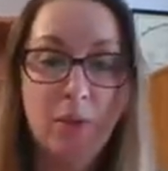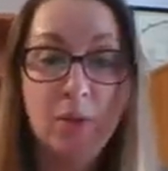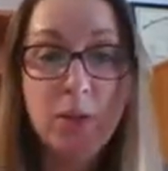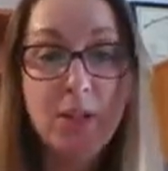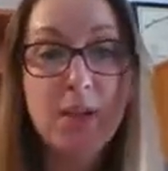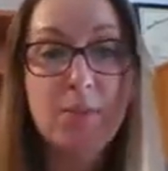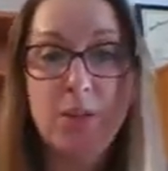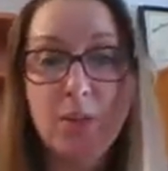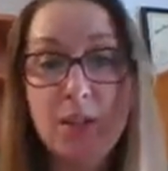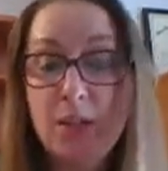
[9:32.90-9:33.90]
forceps
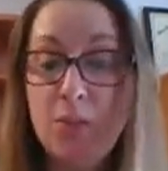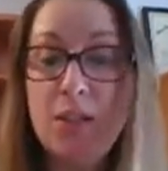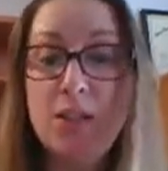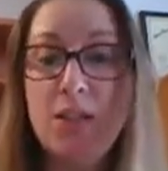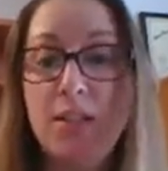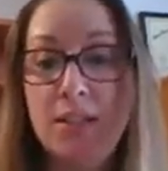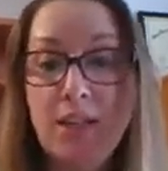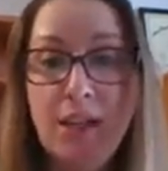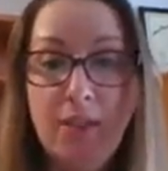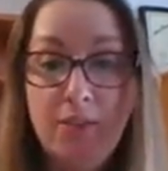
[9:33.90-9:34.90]
or like tweezers,
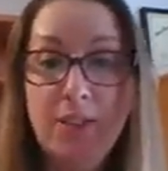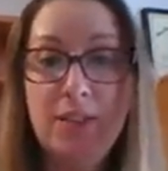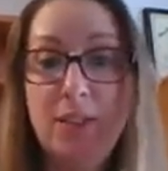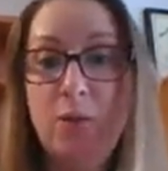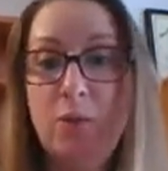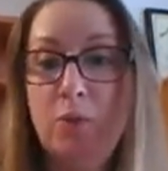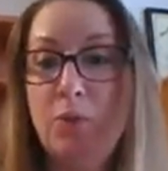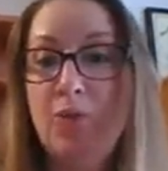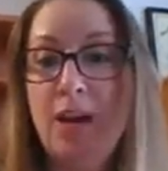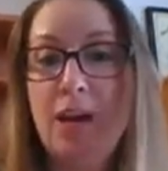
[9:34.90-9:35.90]
physically
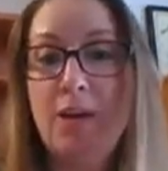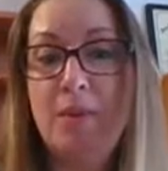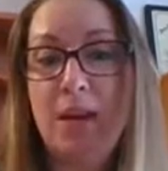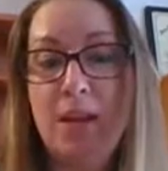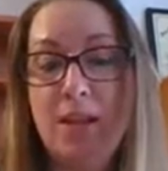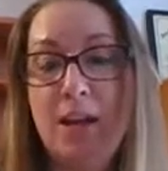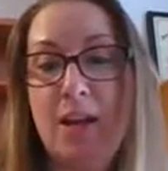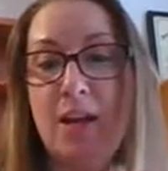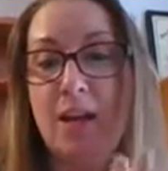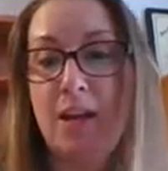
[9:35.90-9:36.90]
remove them, and
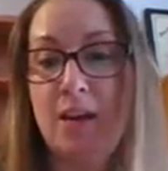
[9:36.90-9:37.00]
then